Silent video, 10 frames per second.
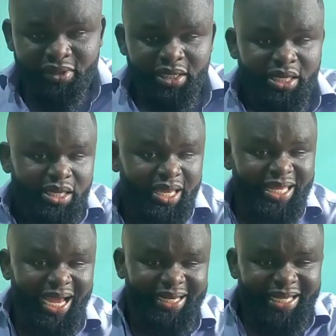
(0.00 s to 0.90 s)
any
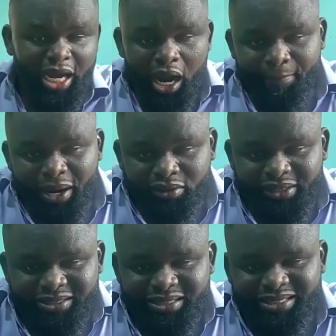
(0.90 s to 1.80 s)
idea about the
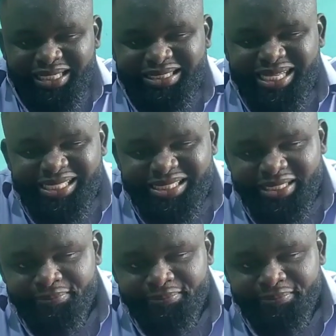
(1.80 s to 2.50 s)
sanitation